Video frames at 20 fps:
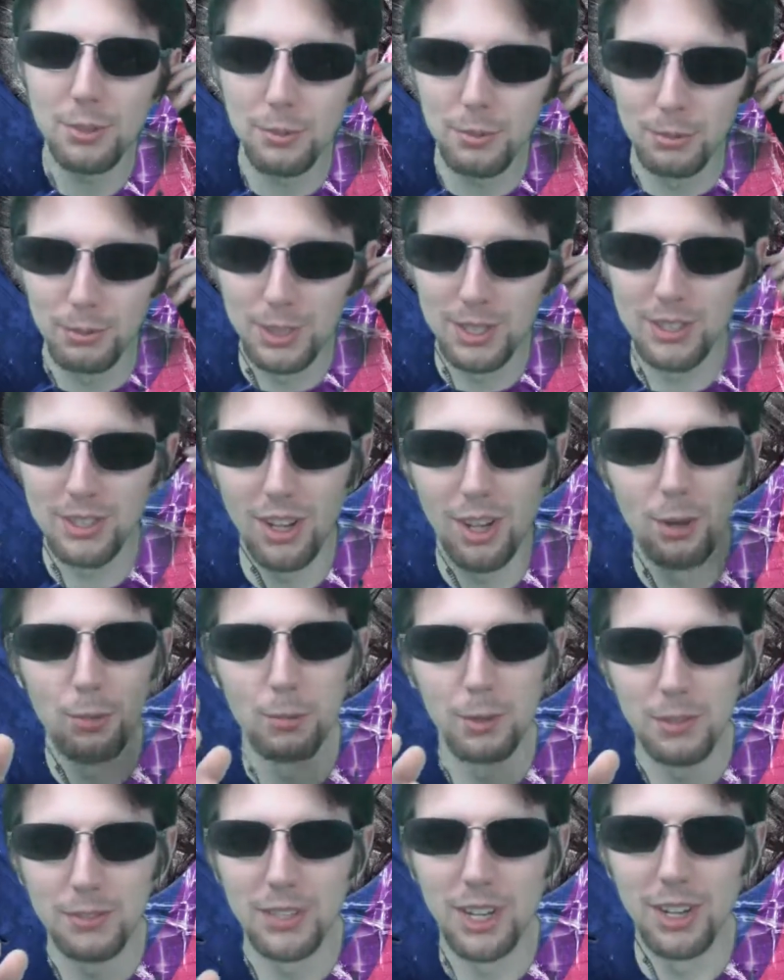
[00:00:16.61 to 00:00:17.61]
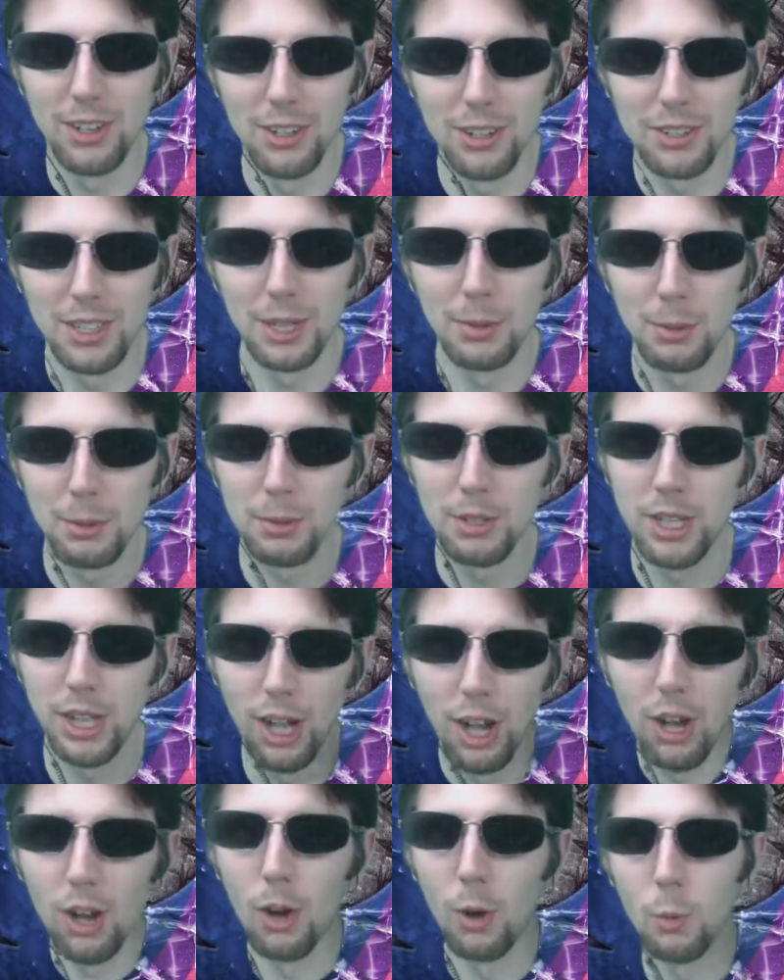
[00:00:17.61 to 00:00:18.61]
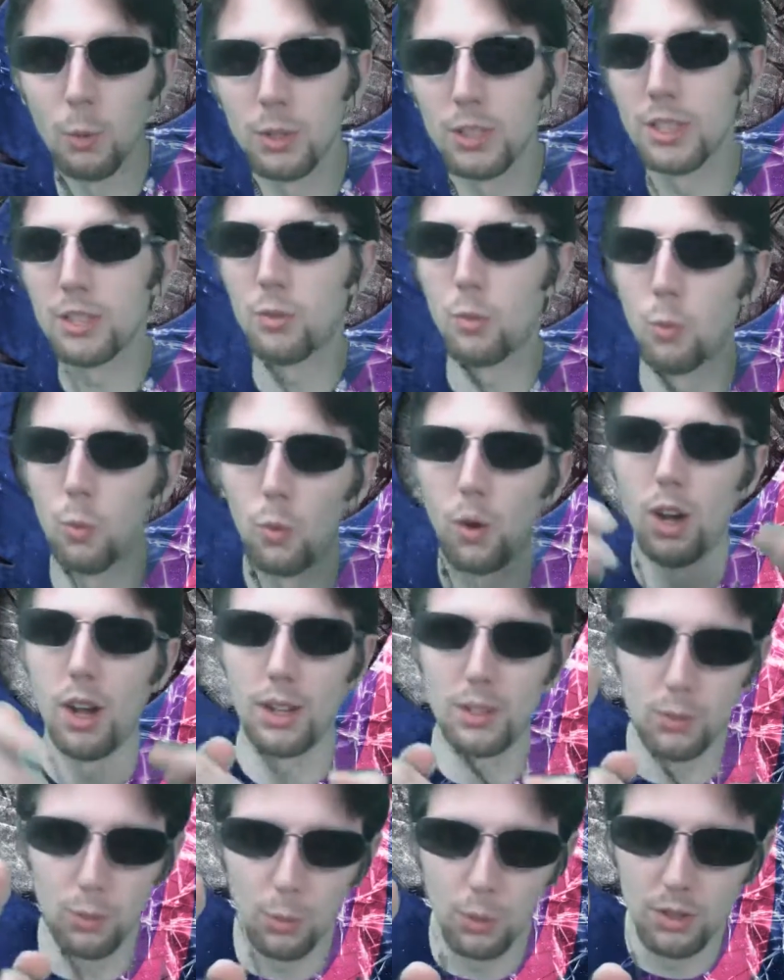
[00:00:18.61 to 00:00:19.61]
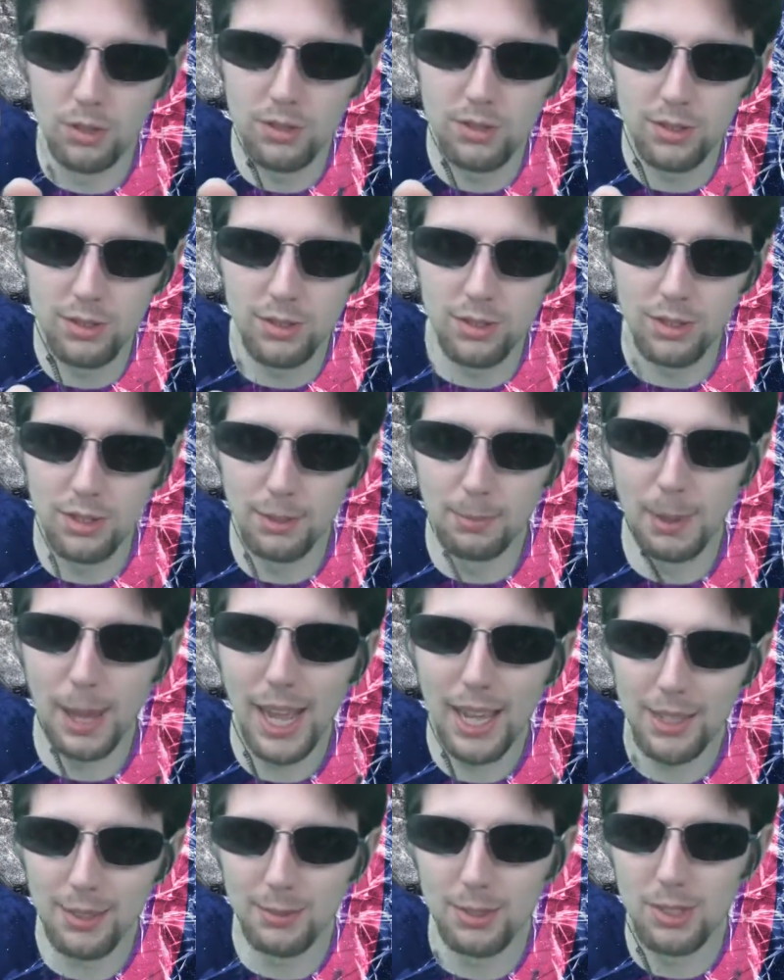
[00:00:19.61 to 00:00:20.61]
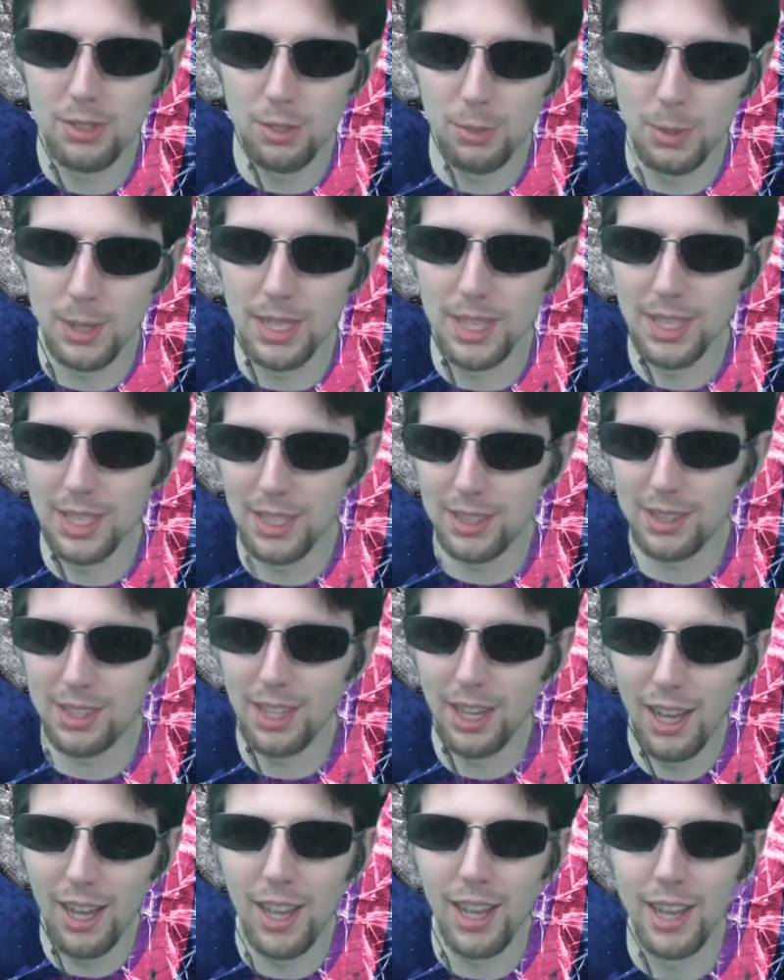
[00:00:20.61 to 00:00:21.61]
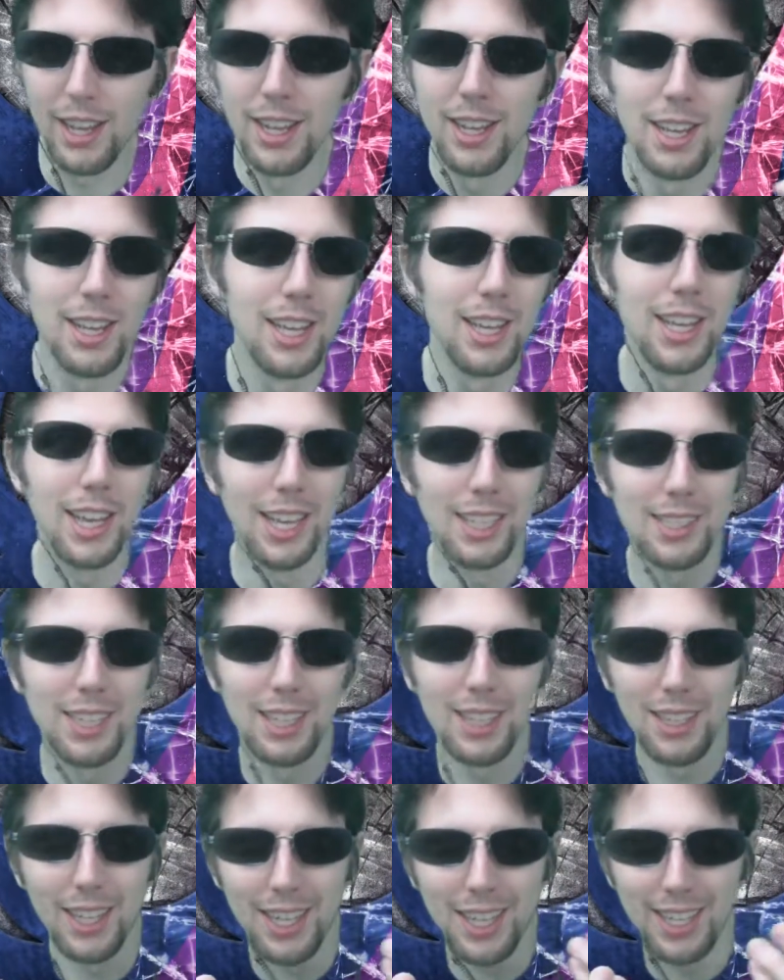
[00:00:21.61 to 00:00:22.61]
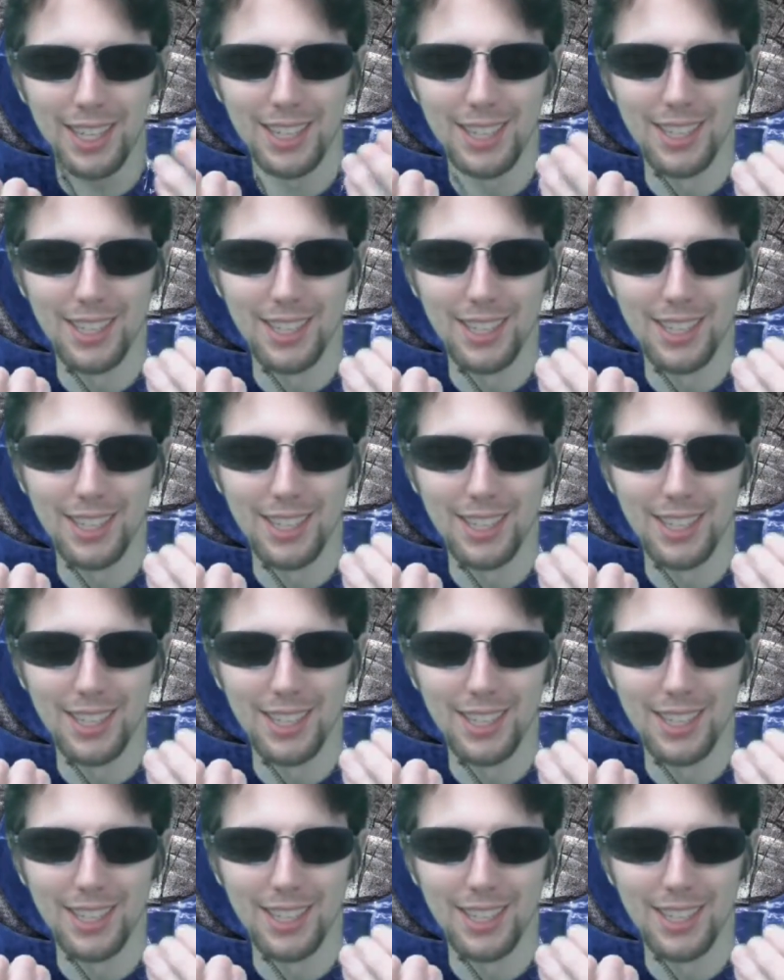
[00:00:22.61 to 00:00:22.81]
We saw Rift Herald, and we were like, oh, well, let's walk towards the back of it so we can get the eye. And then, like,